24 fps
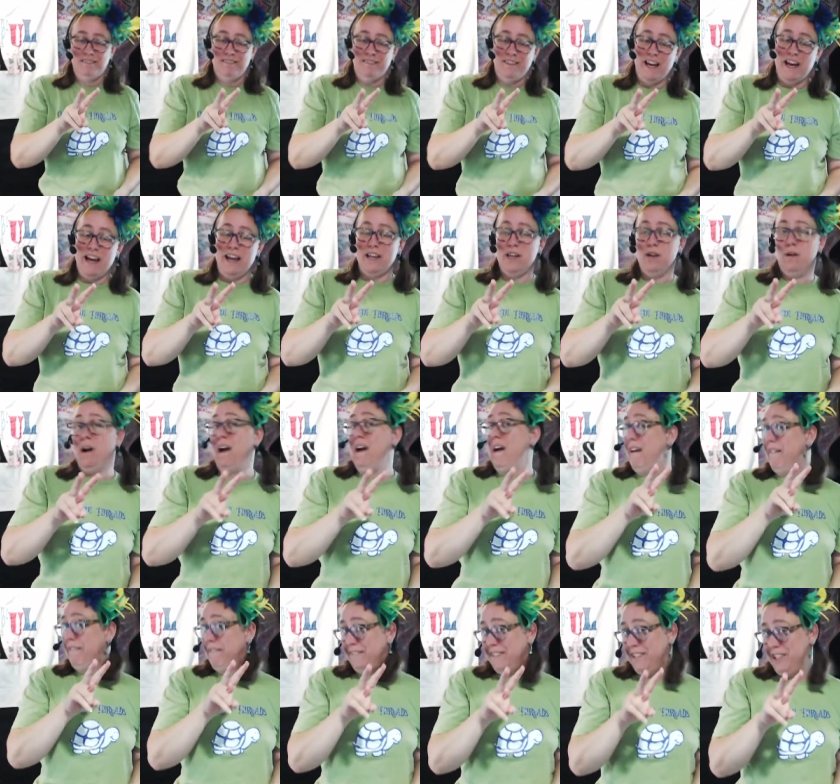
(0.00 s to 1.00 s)
that you
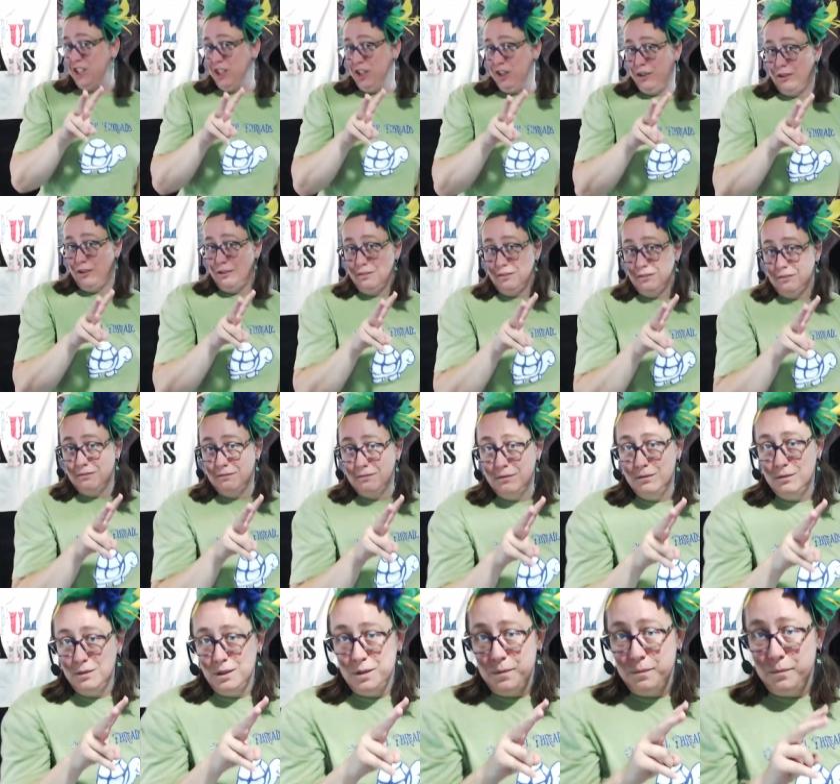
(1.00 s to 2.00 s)
have to do,
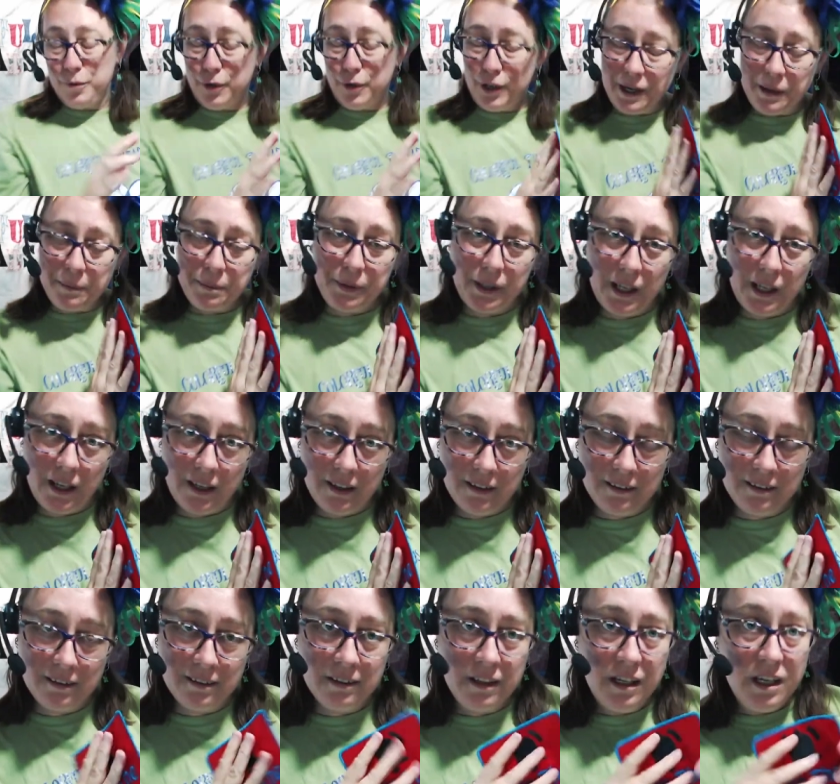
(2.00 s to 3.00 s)
pretty
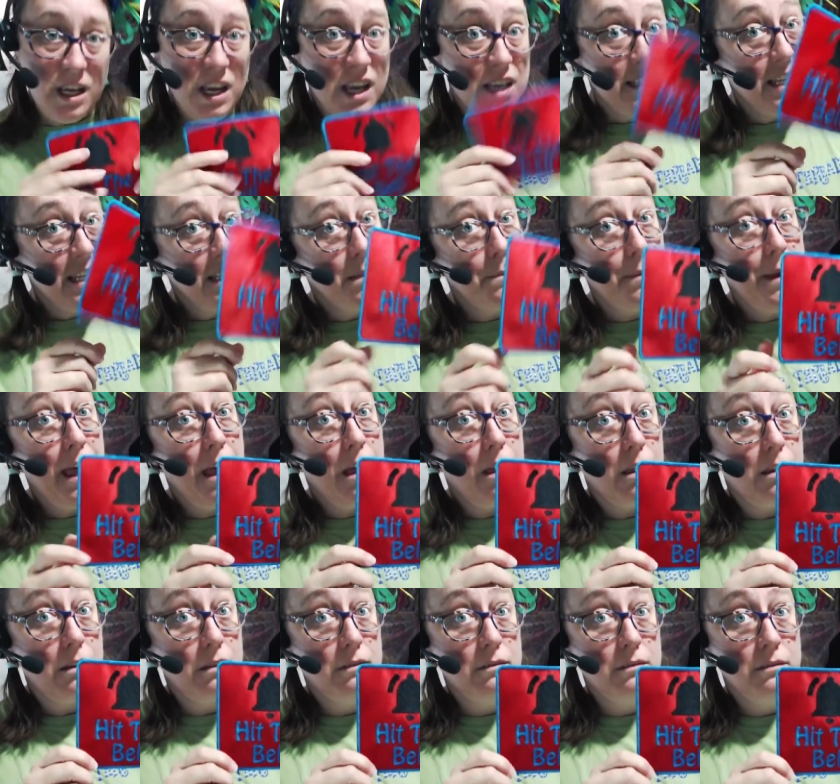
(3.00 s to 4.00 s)
please, is hit the
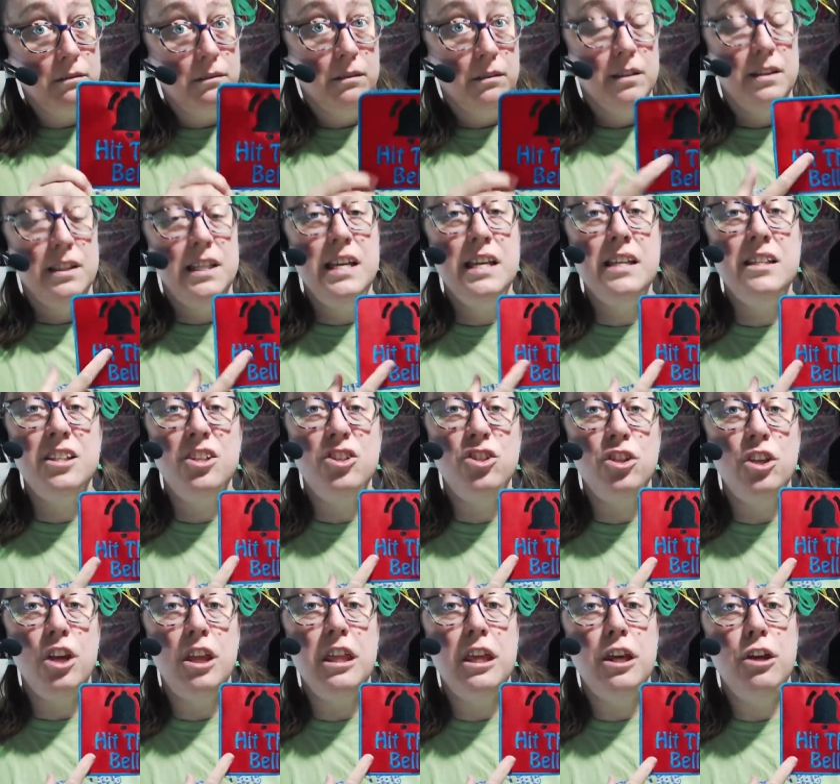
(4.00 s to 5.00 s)
bell. This is
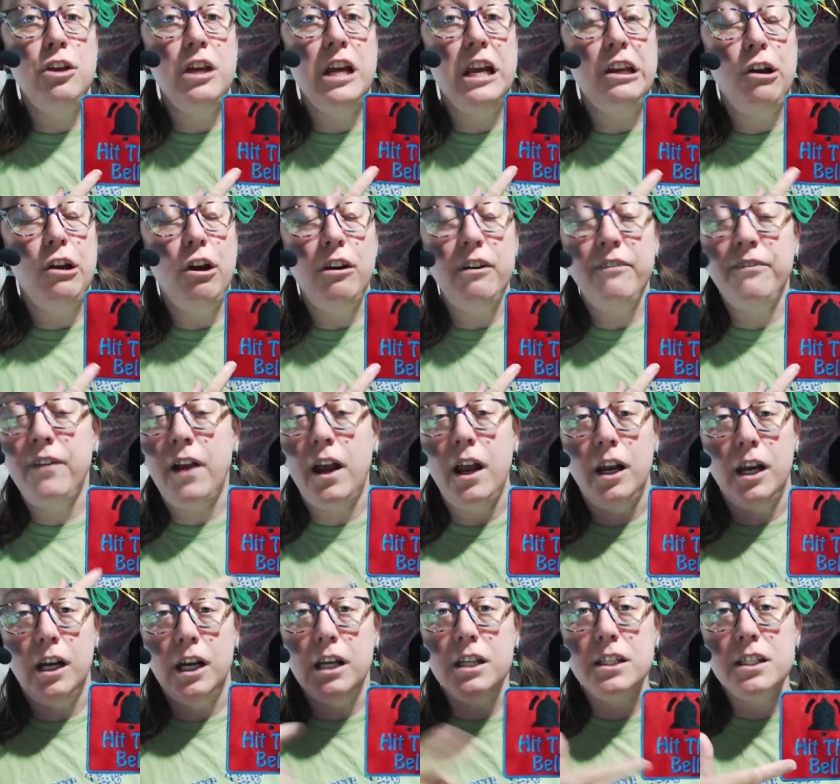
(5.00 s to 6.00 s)
so that you get notified
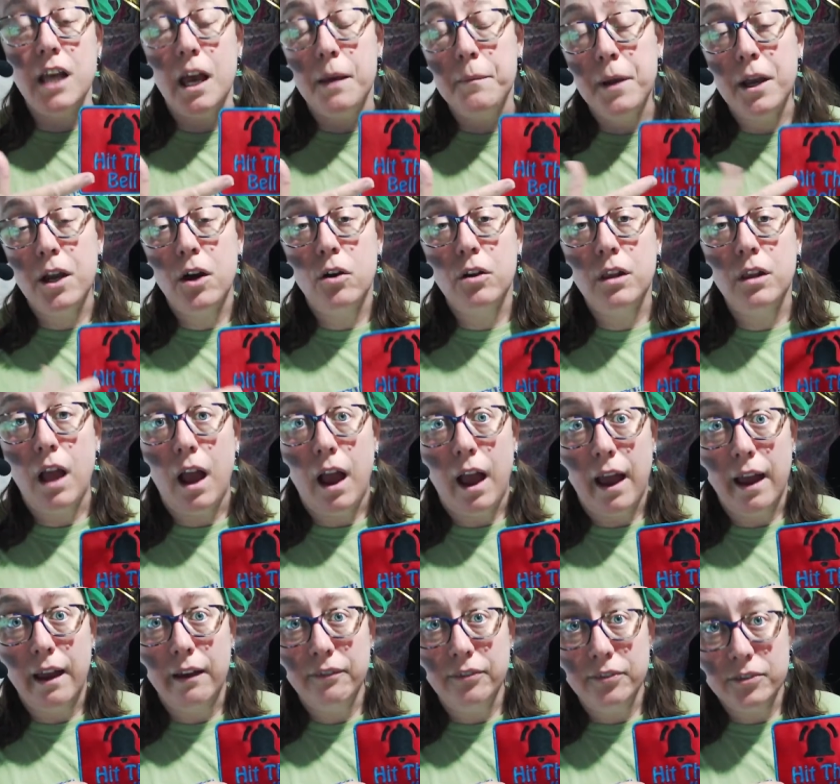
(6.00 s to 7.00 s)
anytime I go
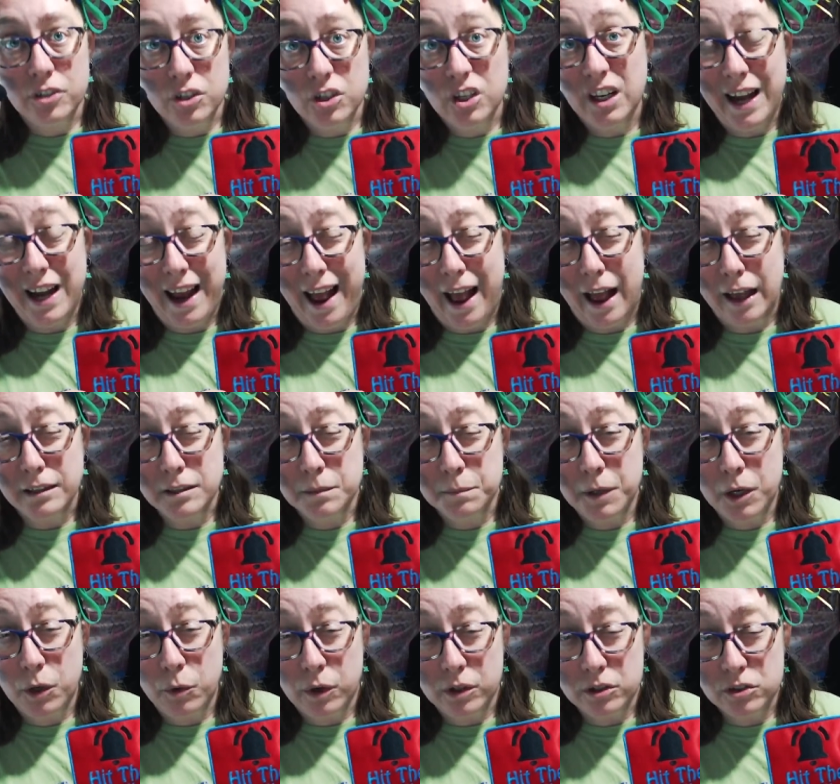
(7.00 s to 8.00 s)
live, so you can ask
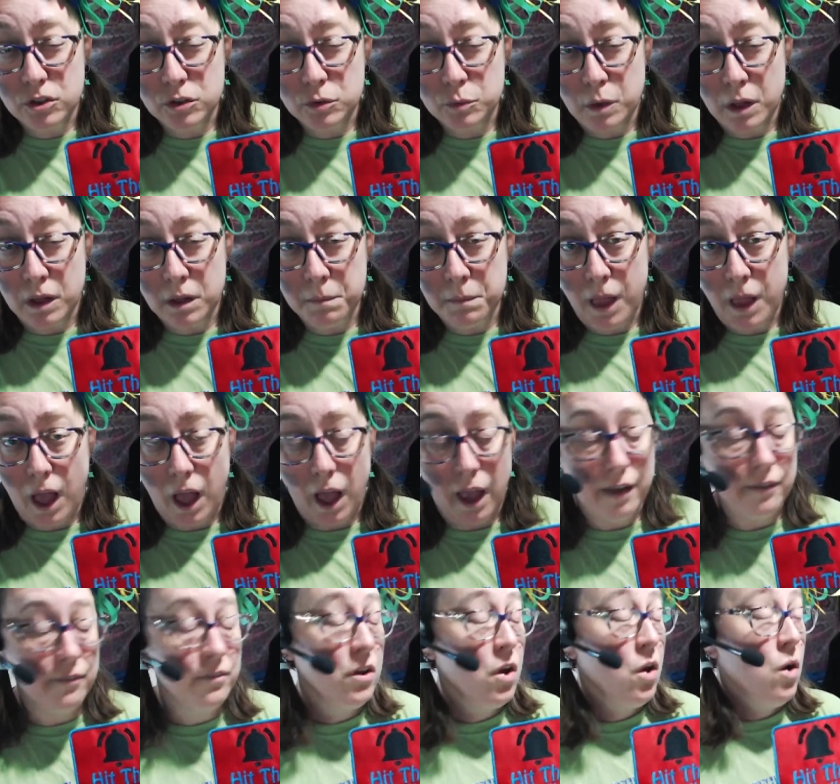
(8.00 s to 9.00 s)
me questions while I'm
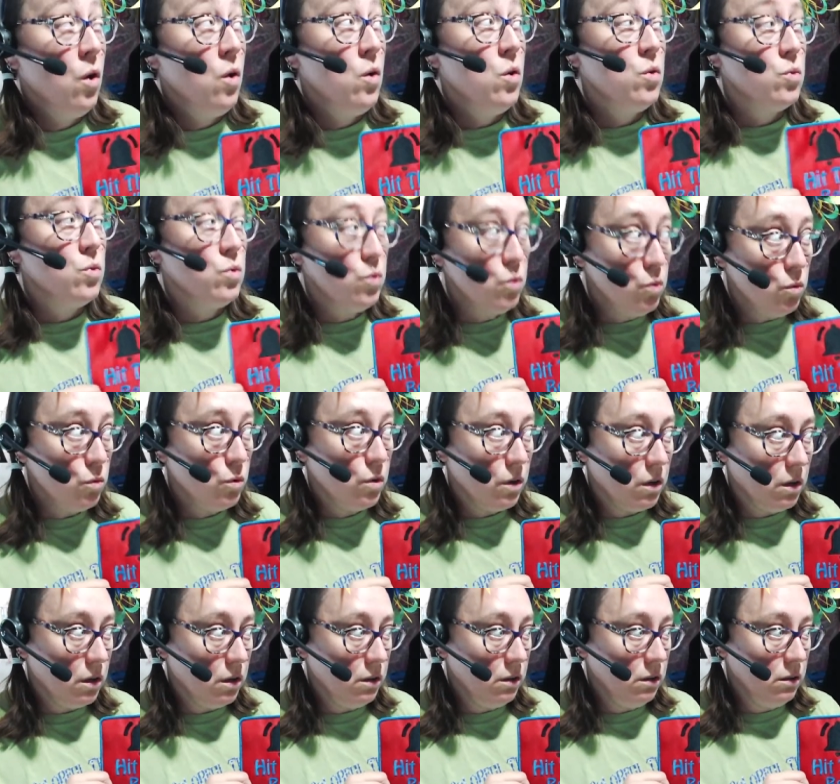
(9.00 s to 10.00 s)
live,
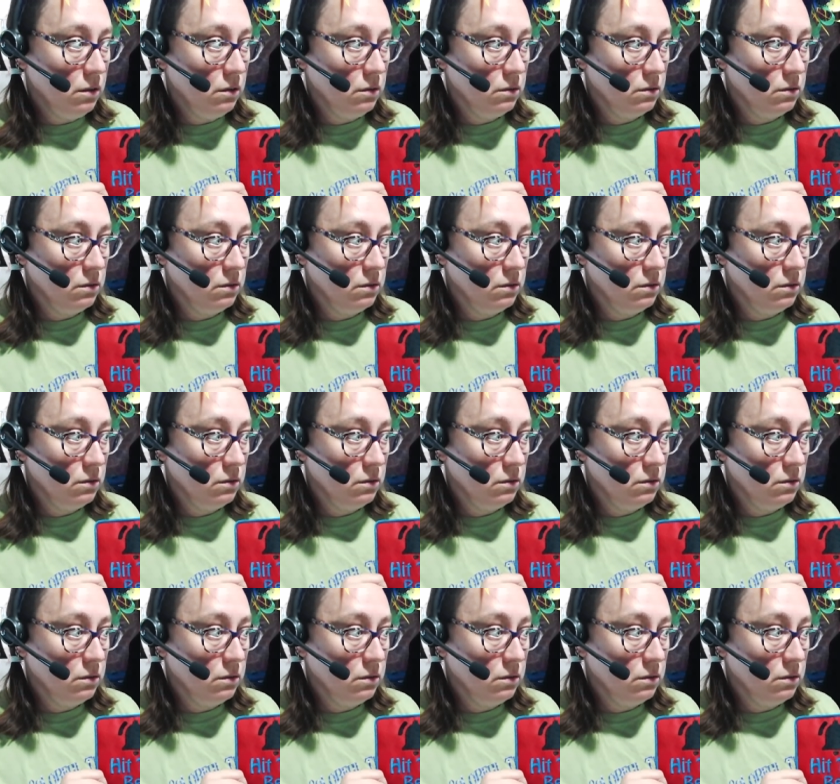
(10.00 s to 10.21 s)
or